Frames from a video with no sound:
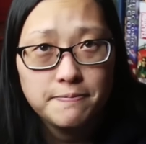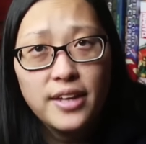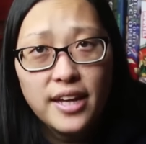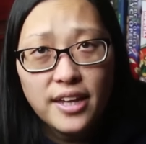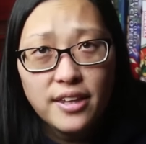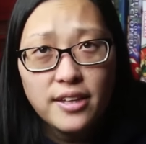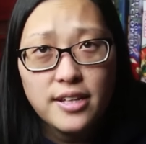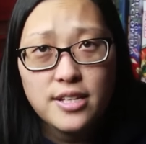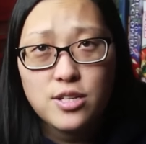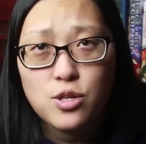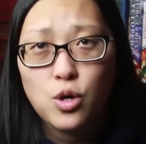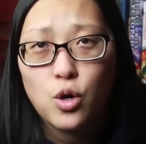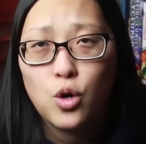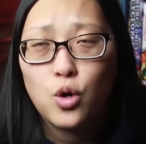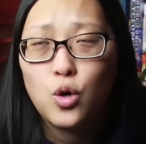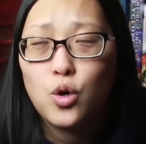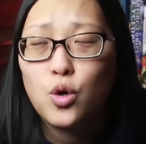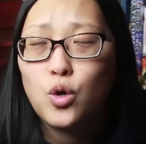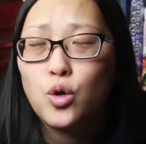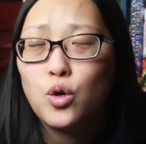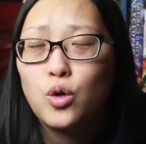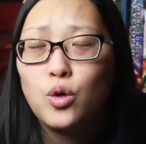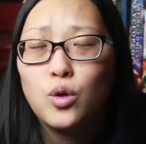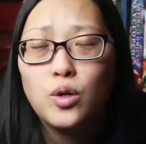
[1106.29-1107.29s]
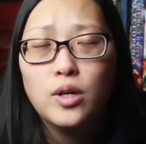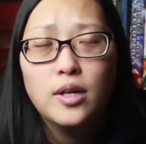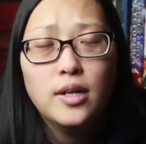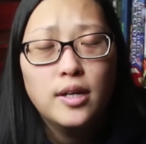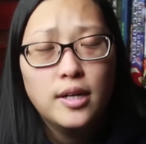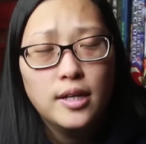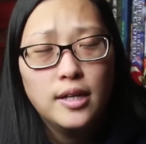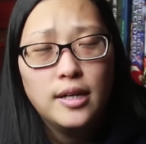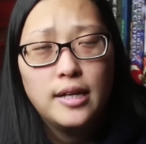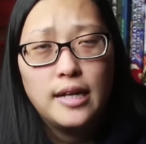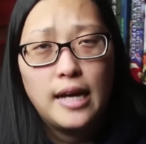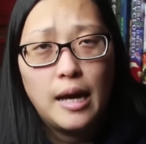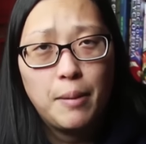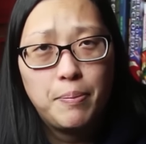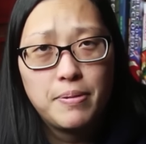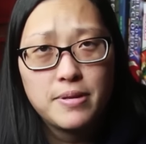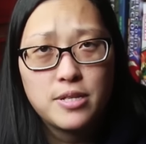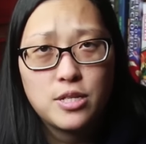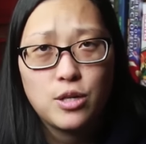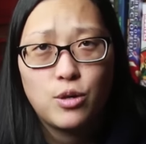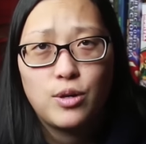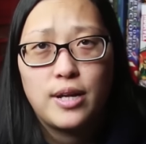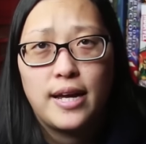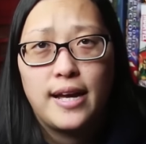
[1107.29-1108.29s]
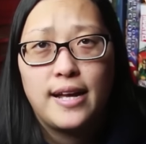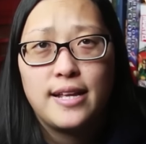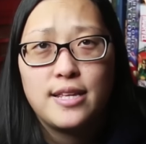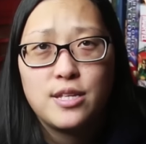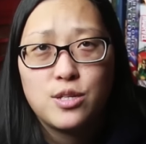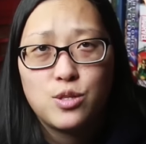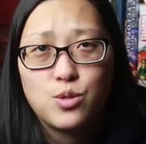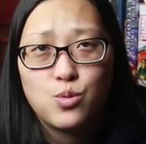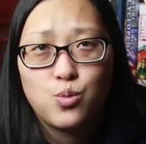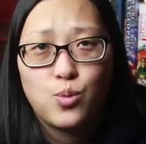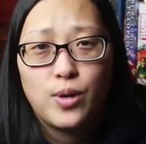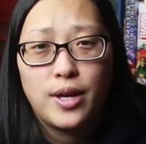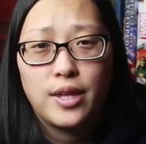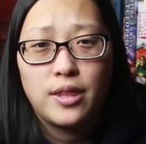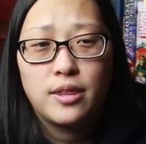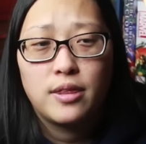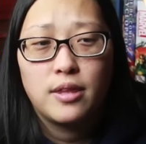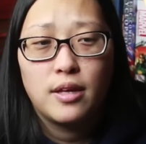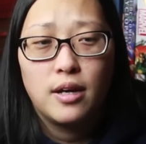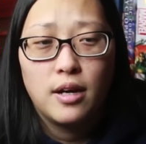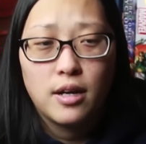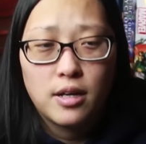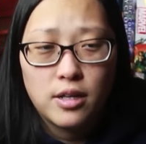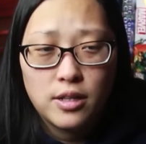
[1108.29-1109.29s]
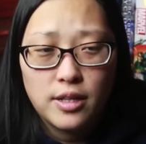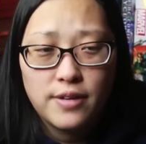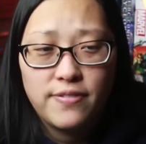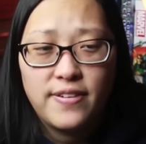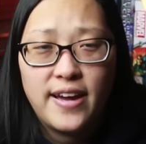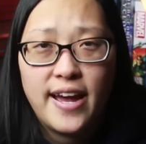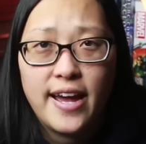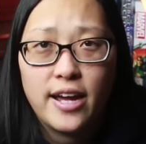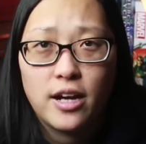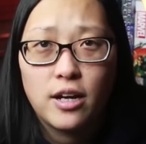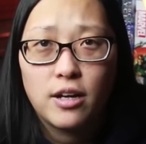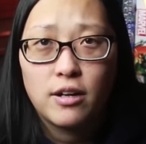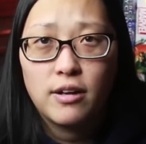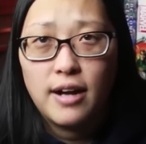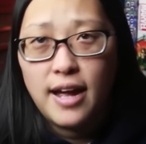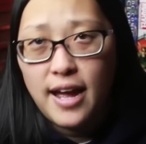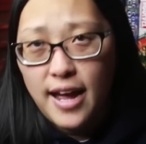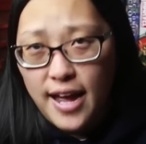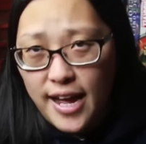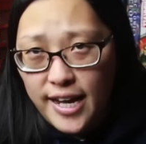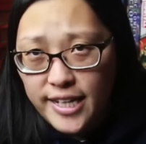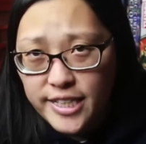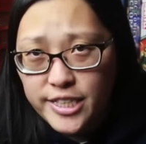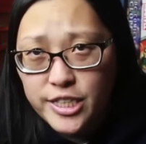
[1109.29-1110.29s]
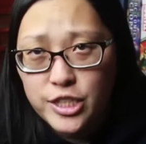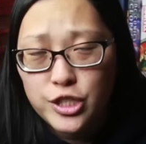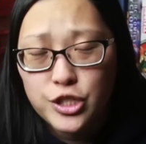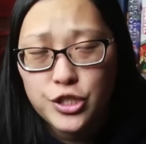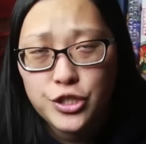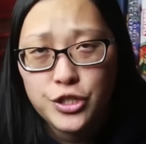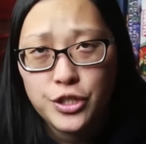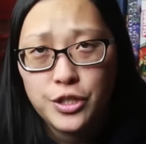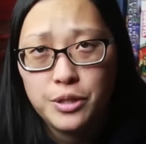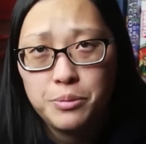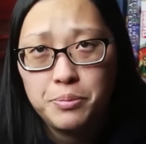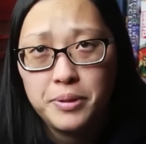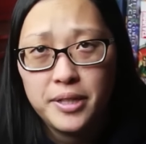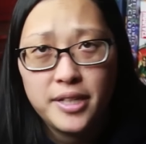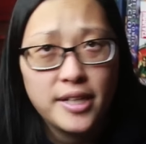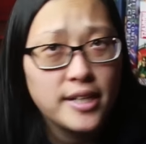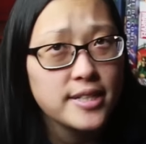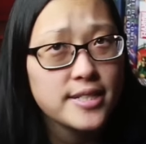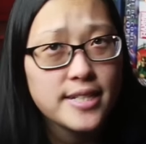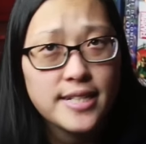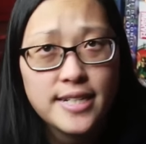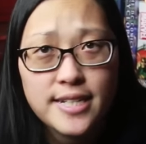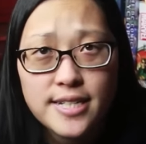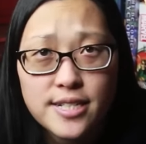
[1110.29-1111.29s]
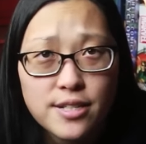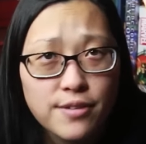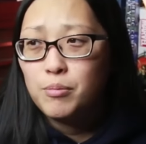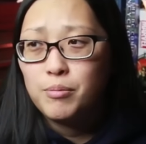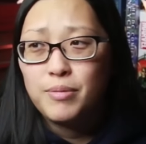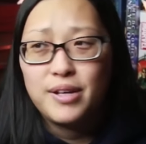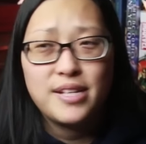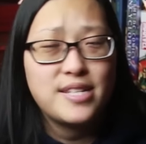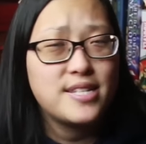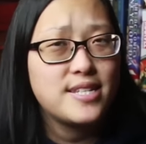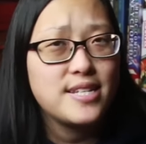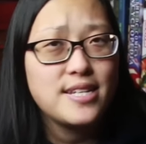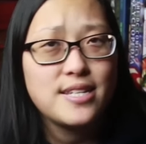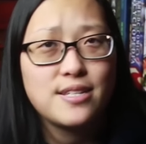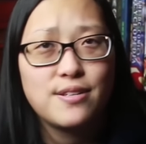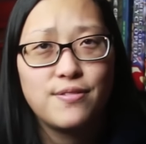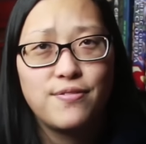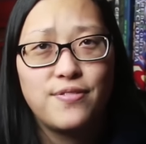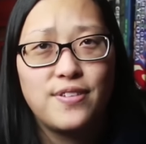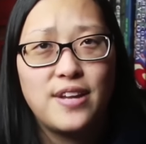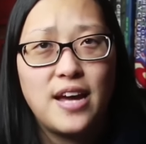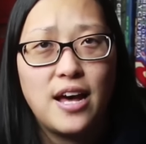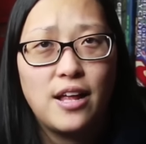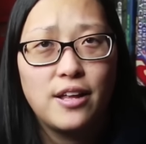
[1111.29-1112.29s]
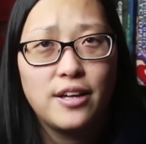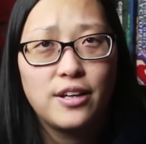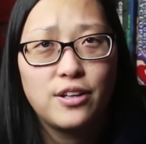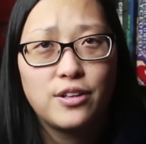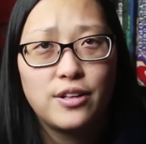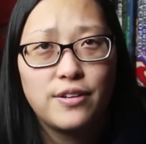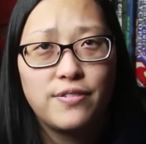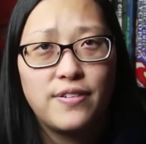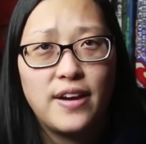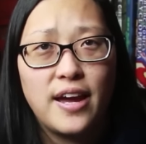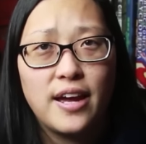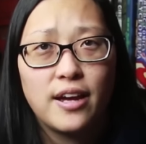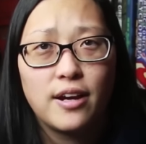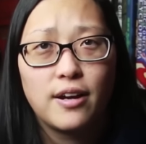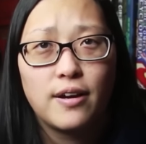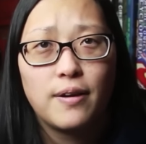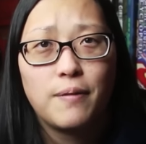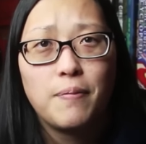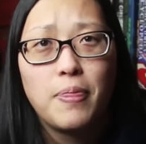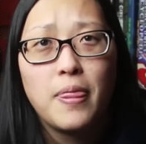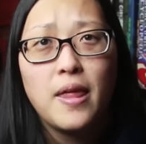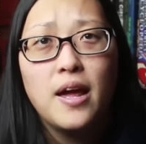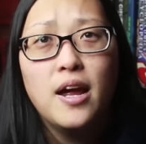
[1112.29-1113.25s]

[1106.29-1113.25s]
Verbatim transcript: Then this whole episode ends with a cliffhanger, as it should, because it is a mid-season finale cliffhanger.